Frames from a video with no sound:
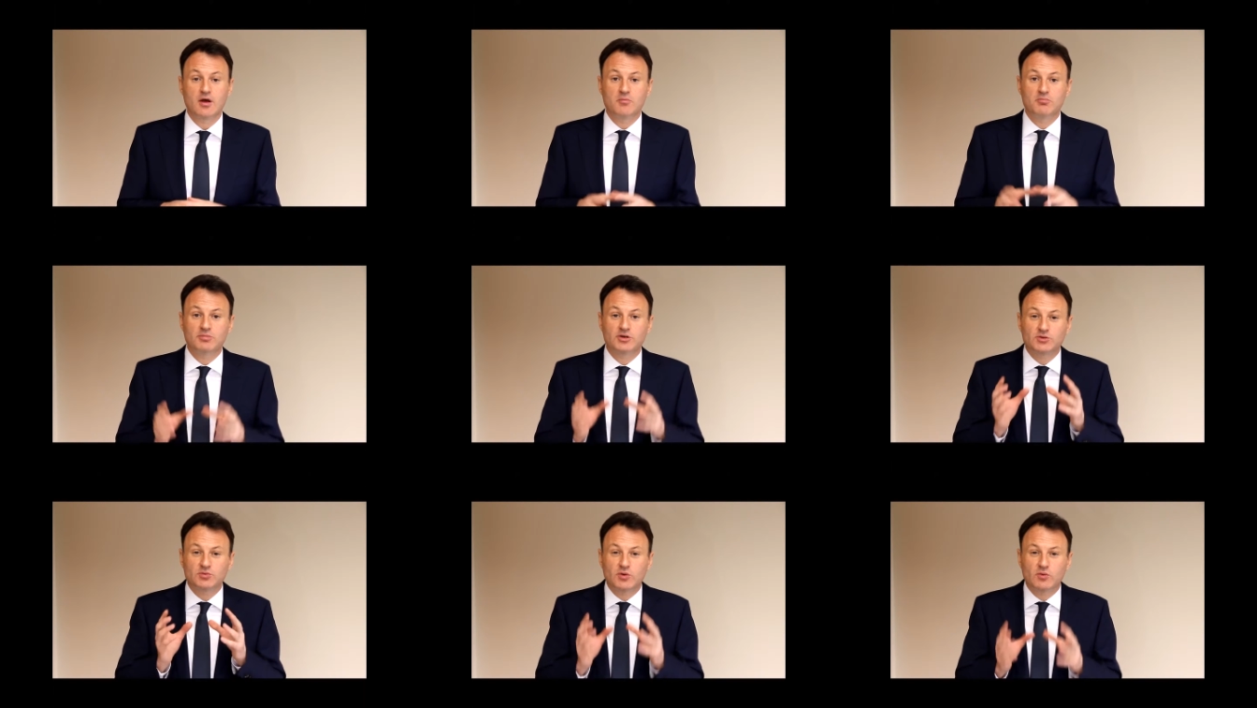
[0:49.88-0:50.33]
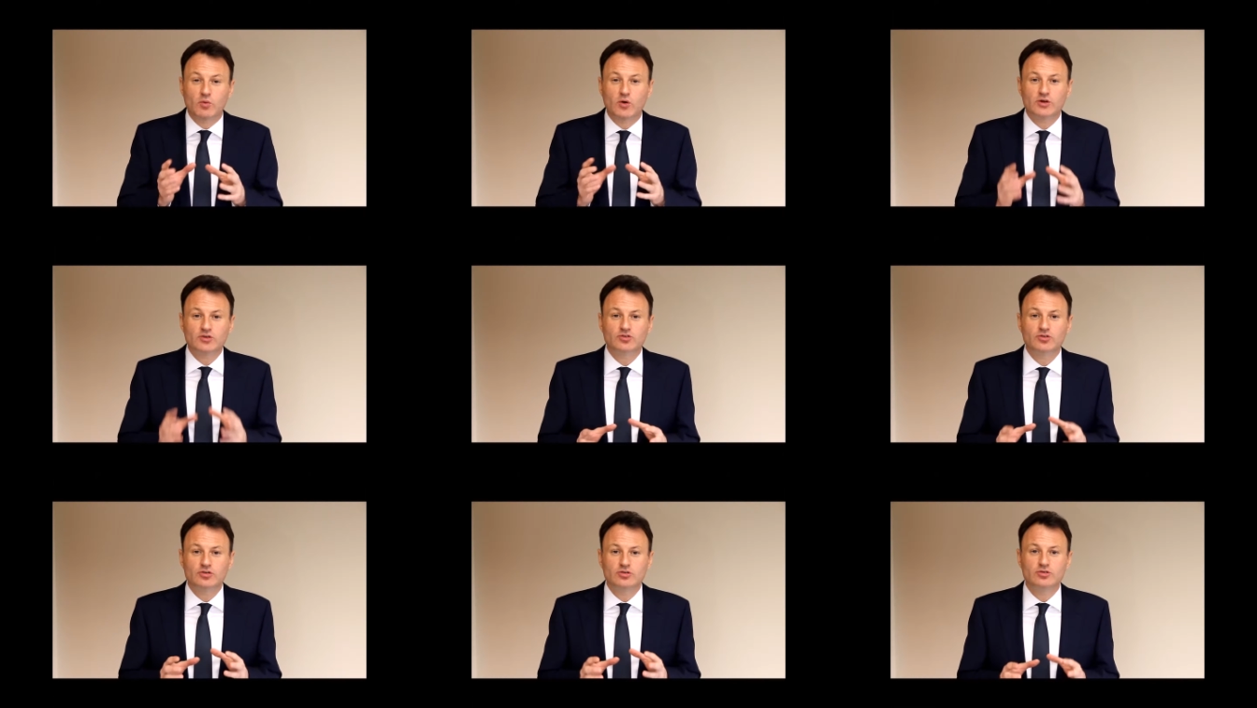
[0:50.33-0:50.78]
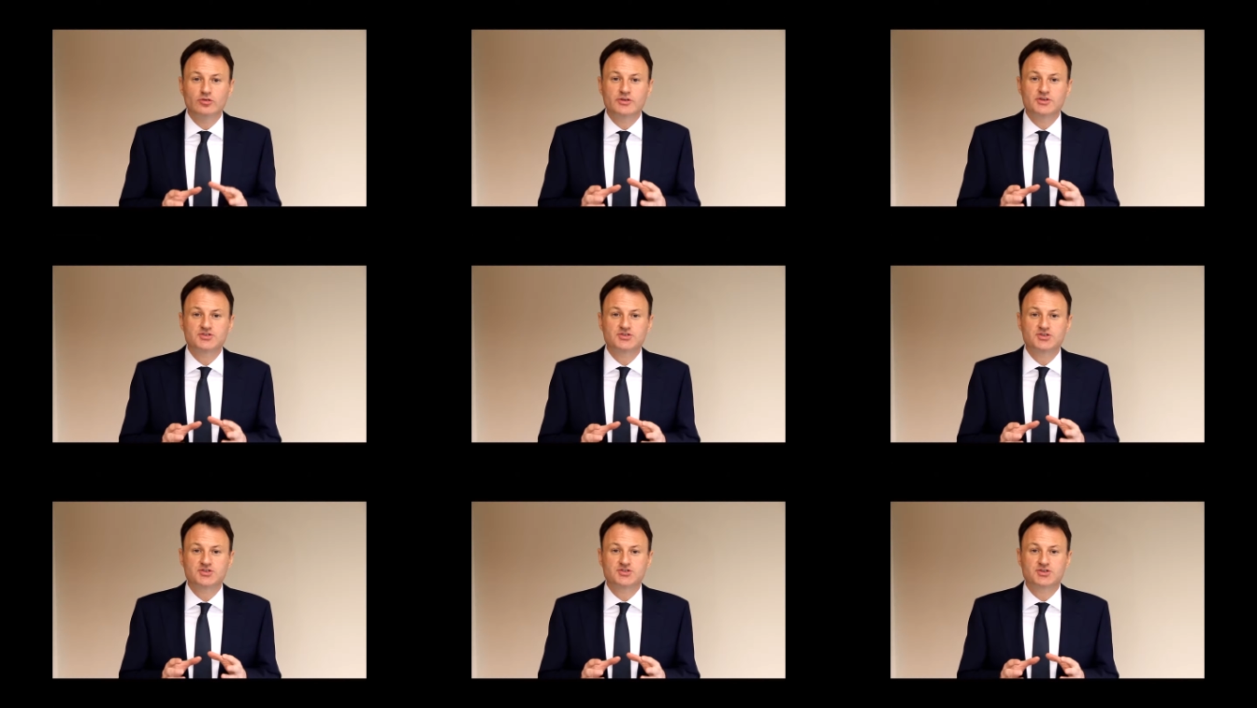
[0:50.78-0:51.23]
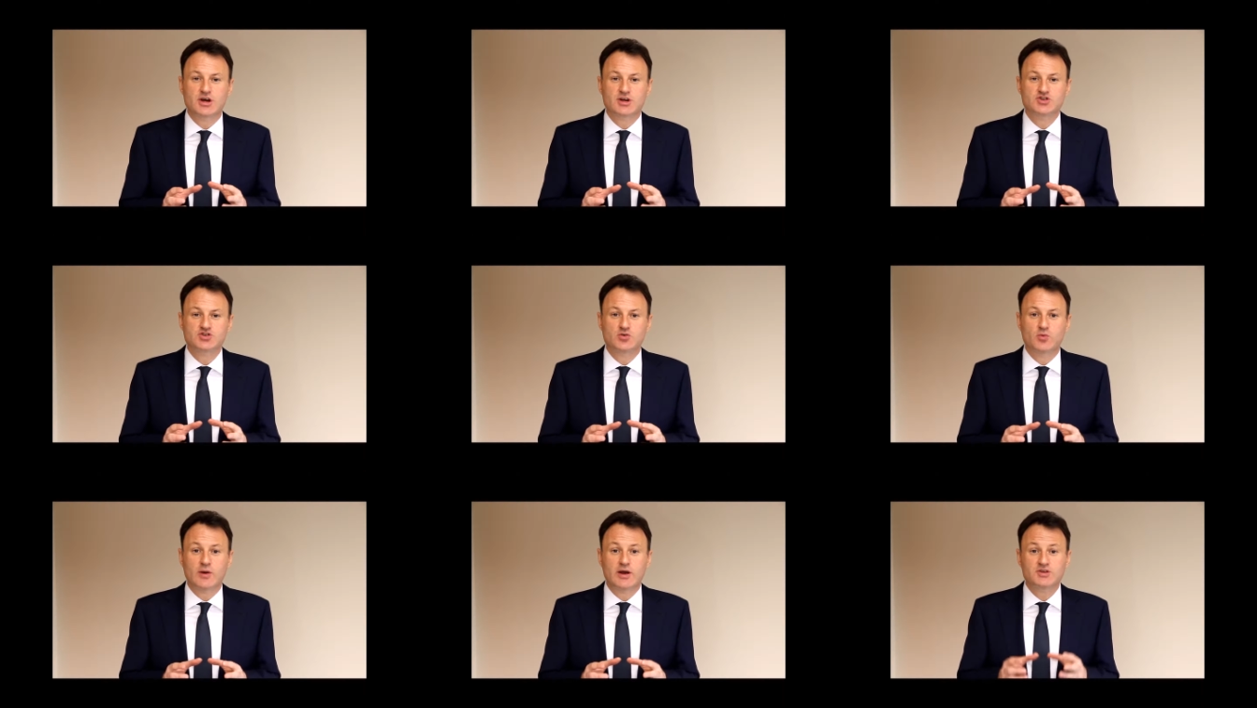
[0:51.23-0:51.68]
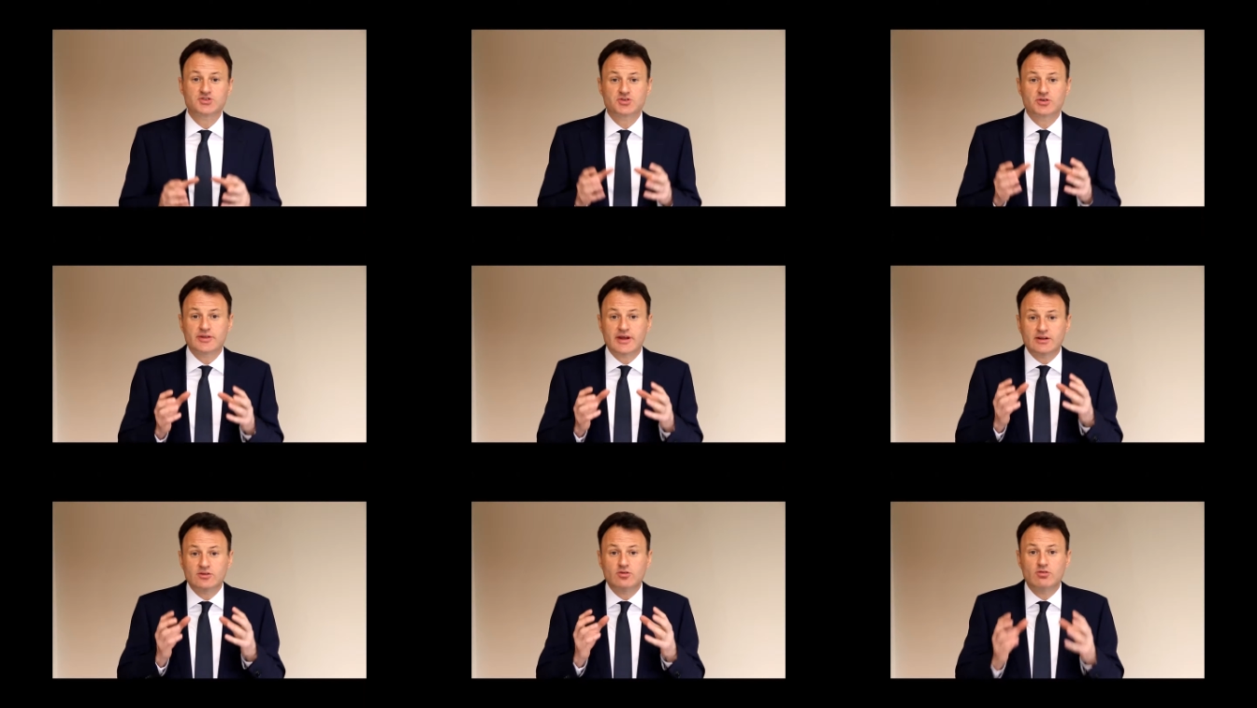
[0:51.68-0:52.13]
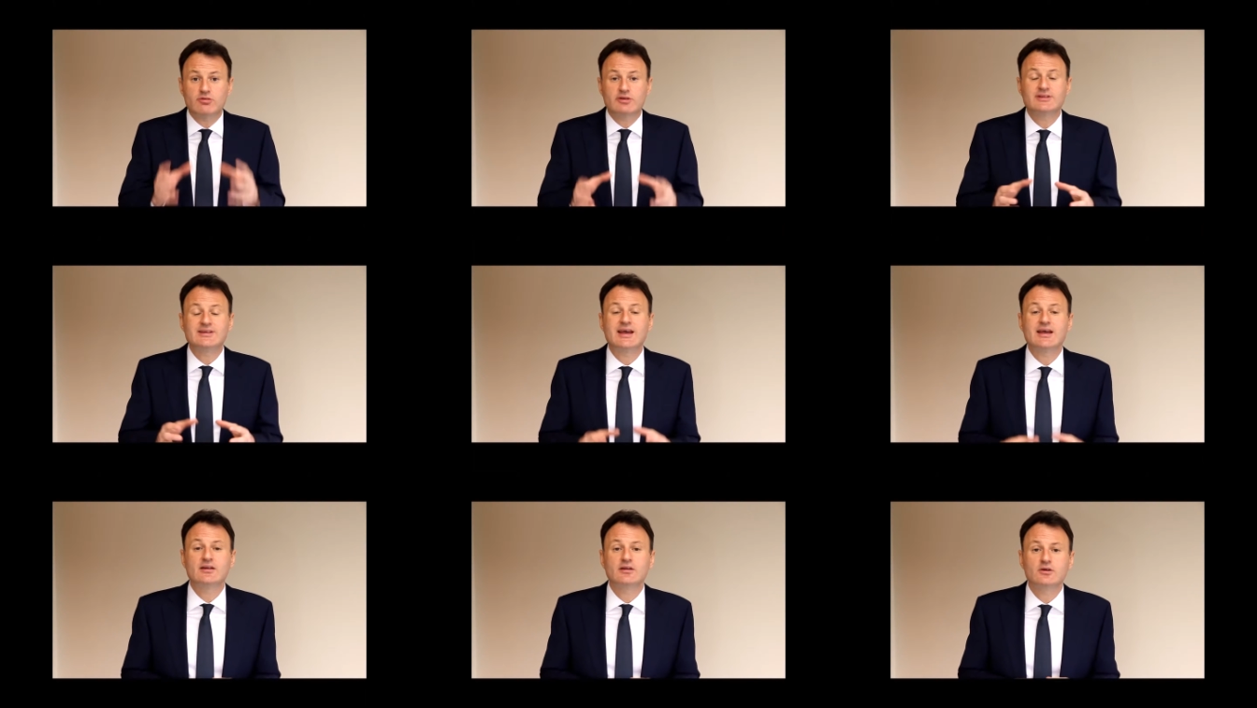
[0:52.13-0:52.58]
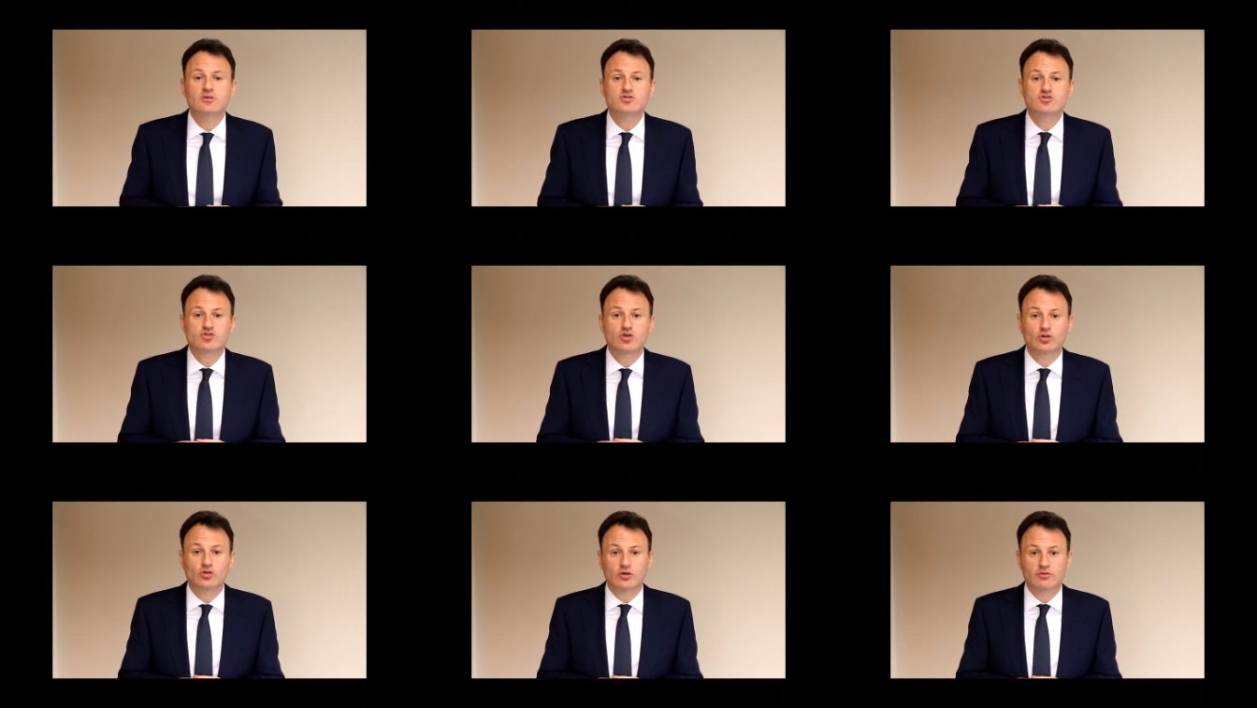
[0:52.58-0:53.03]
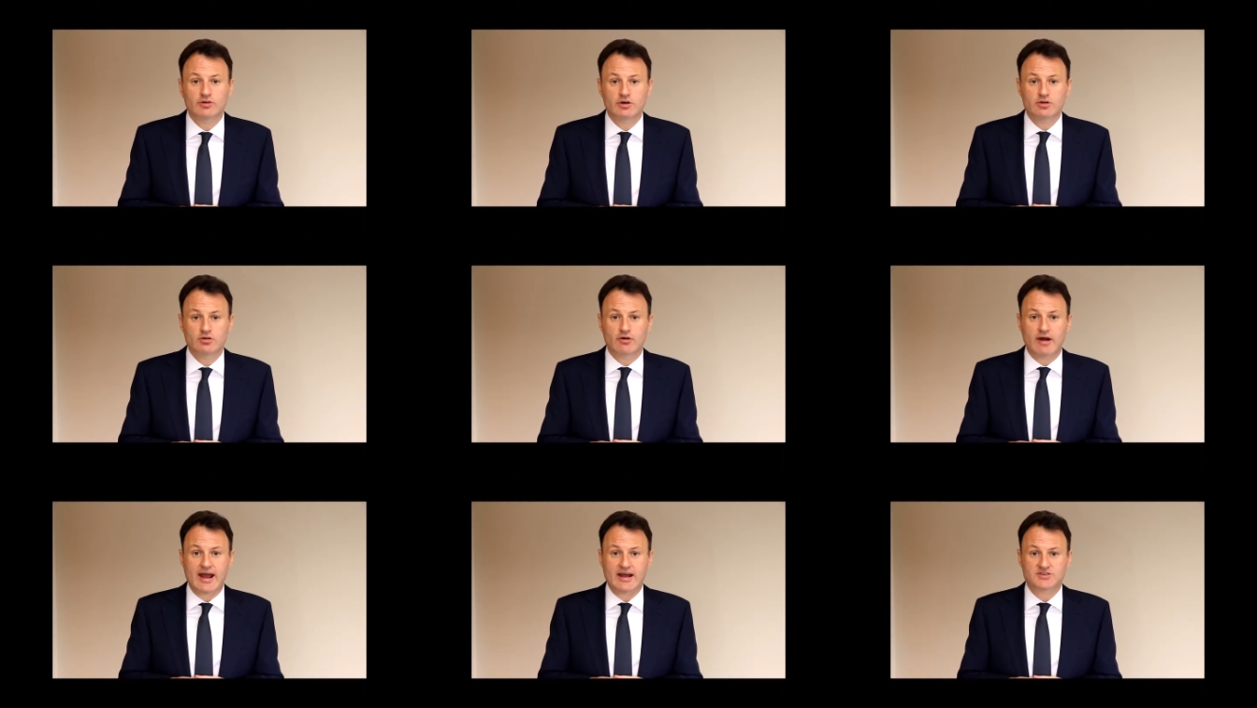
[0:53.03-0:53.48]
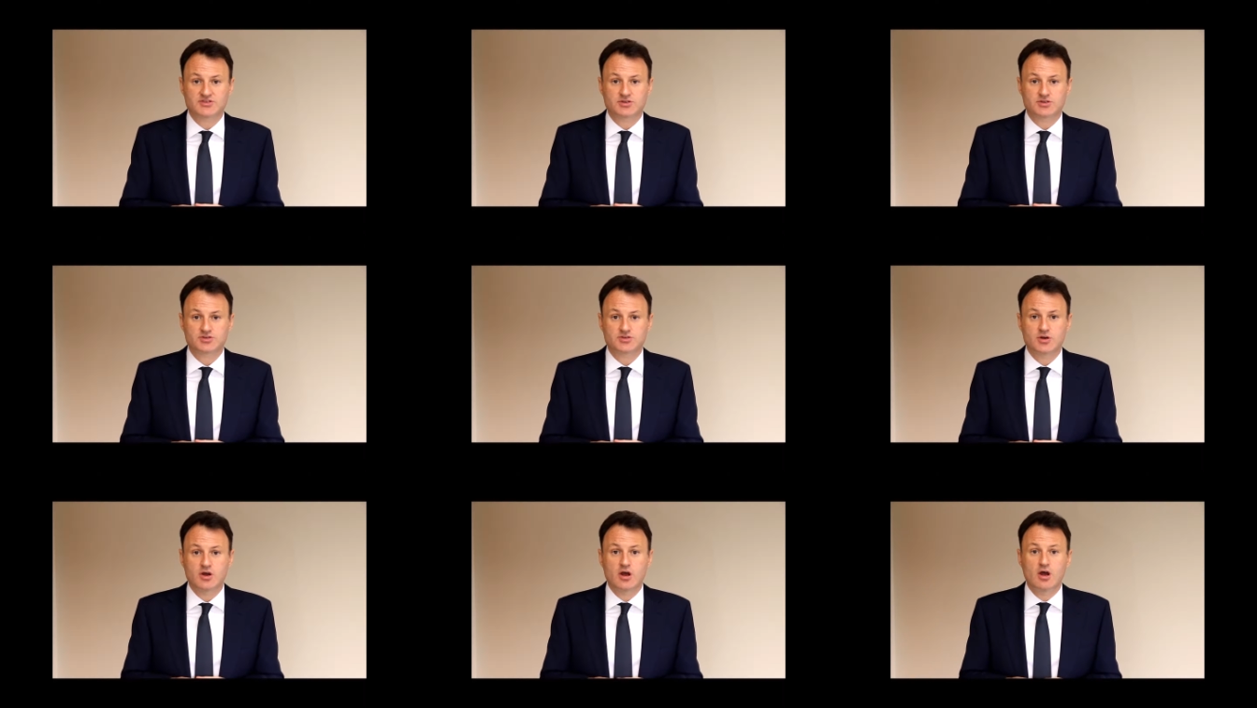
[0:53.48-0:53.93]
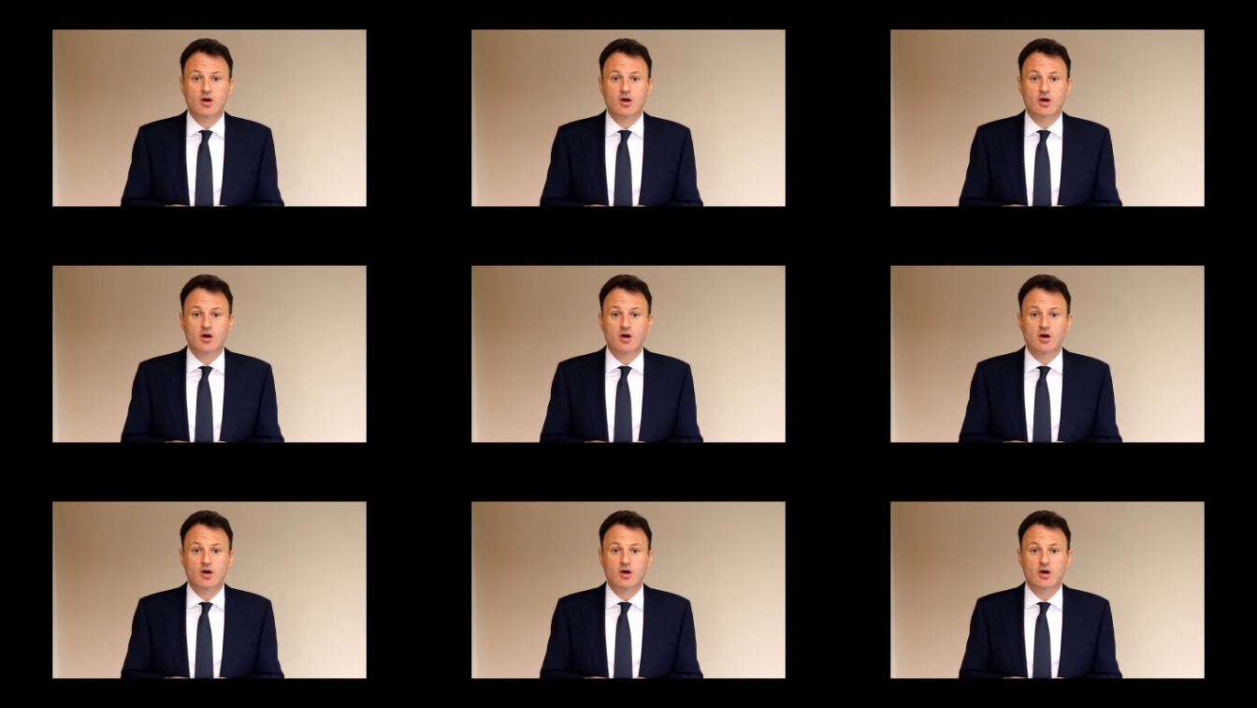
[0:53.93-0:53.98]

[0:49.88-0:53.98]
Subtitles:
But we want to do this in such a way so that you retain control over your assets.